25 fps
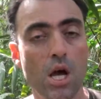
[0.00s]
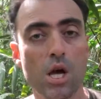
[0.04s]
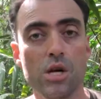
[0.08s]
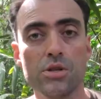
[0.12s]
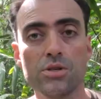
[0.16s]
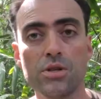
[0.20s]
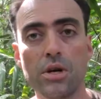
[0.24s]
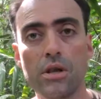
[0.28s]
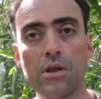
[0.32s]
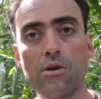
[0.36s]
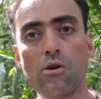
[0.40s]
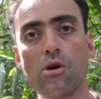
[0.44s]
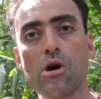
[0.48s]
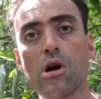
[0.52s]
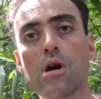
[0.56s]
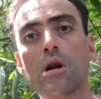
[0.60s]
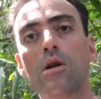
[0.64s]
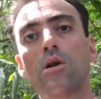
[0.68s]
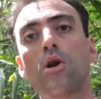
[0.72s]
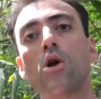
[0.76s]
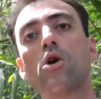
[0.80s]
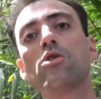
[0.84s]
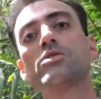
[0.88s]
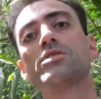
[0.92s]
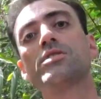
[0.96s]
So there are
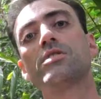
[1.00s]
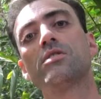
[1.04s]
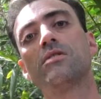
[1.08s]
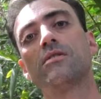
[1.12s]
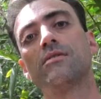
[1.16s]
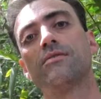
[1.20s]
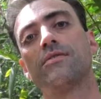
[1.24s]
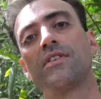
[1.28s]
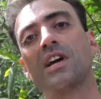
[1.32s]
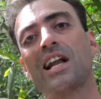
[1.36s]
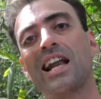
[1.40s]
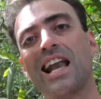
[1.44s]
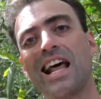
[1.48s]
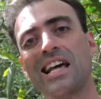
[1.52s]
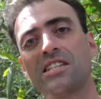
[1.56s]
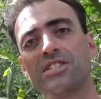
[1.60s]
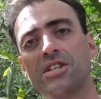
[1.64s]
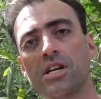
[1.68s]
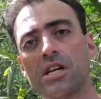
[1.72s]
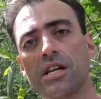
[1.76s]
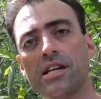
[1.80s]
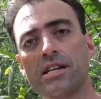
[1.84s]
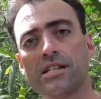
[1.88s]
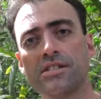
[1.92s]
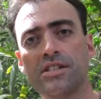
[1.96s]
lots of
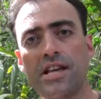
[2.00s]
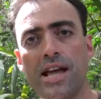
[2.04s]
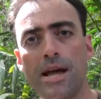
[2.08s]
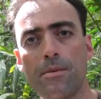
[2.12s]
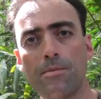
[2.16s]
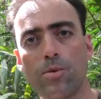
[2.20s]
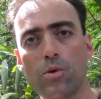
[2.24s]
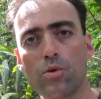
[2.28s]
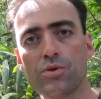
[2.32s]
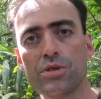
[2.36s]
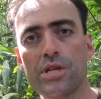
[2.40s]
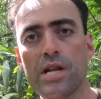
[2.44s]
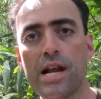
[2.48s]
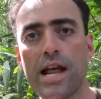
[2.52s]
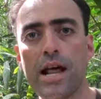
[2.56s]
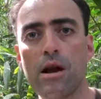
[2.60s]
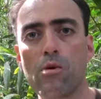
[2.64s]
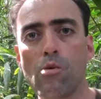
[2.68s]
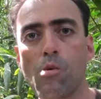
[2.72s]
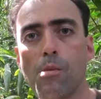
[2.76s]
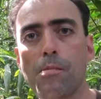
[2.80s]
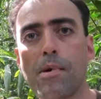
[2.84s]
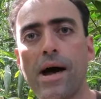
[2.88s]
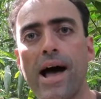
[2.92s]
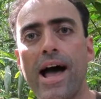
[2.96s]
classic examples in
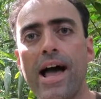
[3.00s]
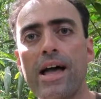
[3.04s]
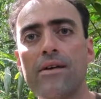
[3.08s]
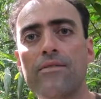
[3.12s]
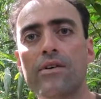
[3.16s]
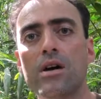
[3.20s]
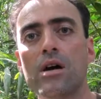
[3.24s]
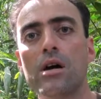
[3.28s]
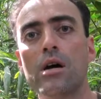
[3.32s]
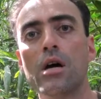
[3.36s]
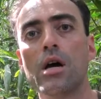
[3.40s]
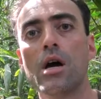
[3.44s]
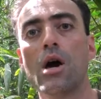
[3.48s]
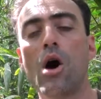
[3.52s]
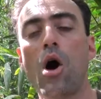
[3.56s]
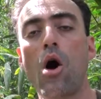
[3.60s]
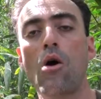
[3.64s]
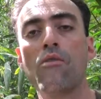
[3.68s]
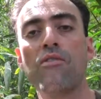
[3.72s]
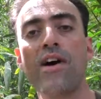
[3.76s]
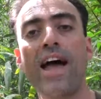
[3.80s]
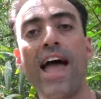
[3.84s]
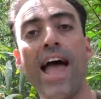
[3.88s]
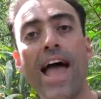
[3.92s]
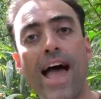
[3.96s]
animal behavior
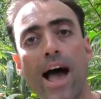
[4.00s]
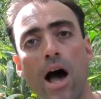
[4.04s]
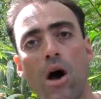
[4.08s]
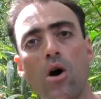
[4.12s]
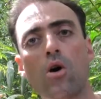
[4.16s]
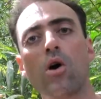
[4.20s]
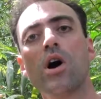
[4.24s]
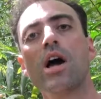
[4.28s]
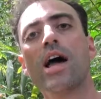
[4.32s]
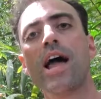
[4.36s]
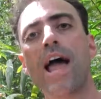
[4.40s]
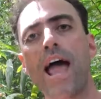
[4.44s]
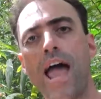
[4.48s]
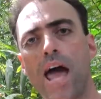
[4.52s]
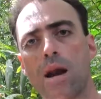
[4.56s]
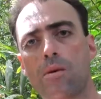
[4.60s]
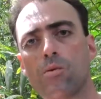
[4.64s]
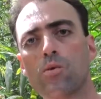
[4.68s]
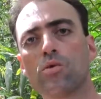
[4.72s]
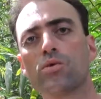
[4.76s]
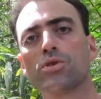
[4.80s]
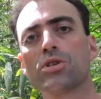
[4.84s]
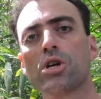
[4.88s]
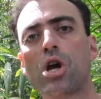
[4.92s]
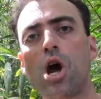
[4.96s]
of how
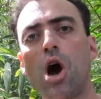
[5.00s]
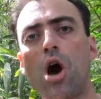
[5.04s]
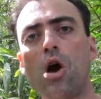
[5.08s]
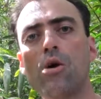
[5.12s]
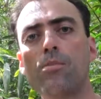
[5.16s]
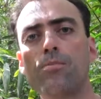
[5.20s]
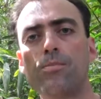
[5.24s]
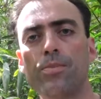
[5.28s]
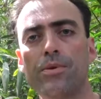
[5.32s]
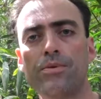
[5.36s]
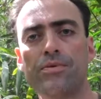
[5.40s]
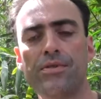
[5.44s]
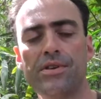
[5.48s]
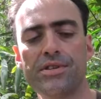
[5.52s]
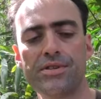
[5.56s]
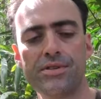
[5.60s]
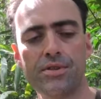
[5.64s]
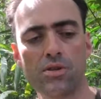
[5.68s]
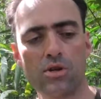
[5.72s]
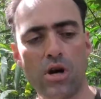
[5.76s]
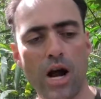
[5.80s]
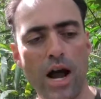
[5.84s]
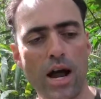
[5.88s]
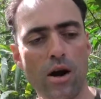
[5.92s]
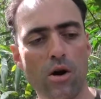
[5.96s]
animals cope with this
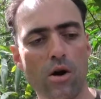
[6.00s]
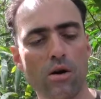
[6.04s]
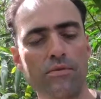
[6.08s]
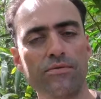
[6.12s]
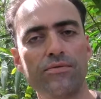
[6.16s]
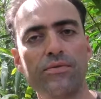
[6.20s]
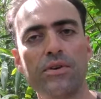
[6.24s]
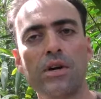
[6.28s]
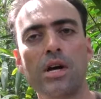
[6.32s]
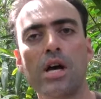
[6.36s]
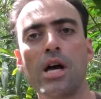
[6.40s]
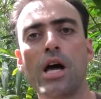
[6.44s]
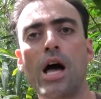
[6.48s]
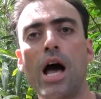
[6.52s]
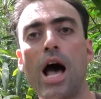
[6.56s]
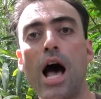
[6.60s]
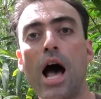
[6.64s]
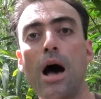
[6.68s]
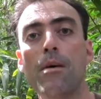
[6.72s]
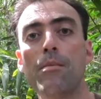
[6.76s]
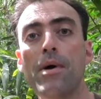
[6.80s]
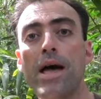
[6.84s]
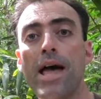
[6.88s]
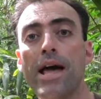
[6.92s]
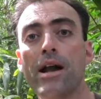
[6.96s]
trade-off,
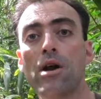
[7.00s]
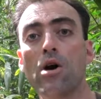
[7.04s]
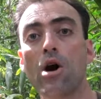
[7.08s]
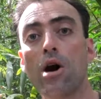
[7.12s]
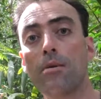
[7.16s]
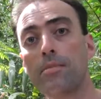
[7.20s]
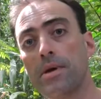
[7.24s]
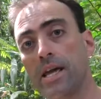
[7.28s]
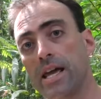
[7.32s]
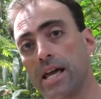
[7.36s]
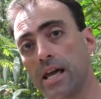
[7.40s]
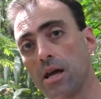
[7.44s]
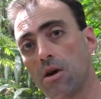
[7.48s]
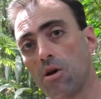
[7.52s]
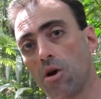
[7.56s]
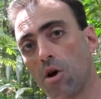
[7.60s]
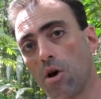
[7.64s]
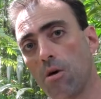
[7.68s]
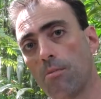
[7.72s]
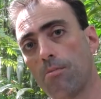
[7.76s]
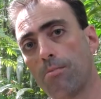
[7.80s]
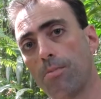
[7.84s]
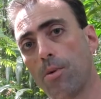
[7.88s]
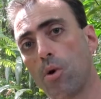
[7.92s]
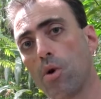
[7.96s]
and I'm here
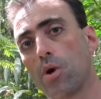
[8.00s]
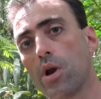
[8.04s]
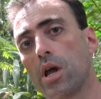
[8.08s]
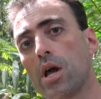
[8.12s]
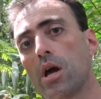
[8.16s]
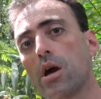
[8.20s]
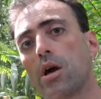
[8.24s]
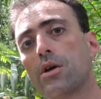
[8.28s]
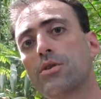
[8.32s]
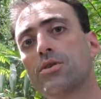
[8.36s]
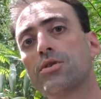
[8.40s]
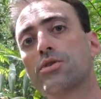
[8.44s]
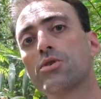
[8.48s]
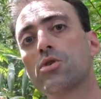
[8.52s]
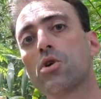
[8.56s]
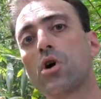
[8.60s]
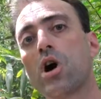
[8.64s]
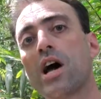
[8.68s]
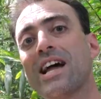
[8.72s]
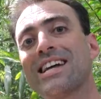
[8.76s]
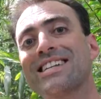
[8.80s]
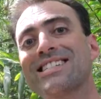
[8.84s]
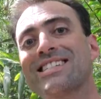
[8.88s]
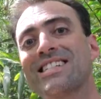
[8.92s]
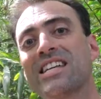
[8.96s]
on Borneo to
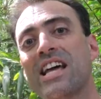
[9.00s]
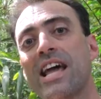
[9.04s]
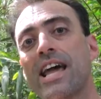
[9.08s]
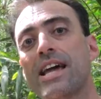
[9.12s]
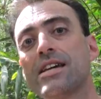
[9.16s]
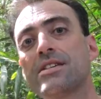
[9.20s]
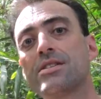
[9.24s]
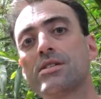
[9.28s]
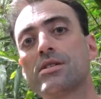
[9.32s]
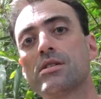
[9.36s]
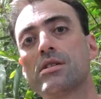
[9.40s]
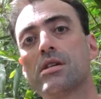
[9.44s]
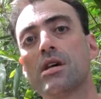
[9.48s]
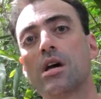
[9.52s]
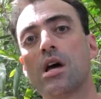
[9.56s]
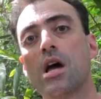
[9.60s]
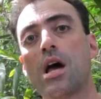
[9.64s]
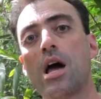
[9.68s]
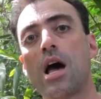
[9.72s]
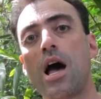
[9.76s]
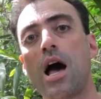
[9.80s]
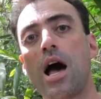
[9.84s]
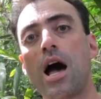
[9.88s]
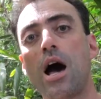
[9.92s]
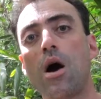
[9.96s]
try and test
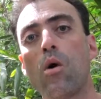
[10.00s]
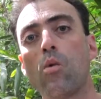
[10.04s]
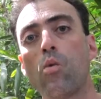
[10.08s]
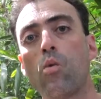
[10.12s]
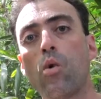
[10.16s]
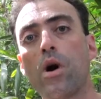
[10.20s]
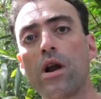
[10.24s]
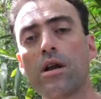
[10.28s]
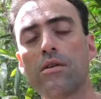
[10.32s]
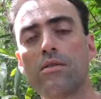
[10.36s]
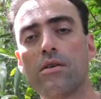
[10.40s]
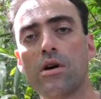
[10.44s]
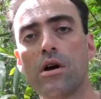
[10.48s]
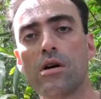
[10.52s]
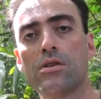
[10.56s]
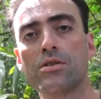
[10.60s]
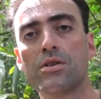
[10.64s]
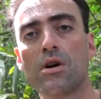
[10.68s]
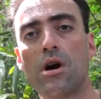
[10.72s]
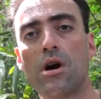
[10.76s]
one of those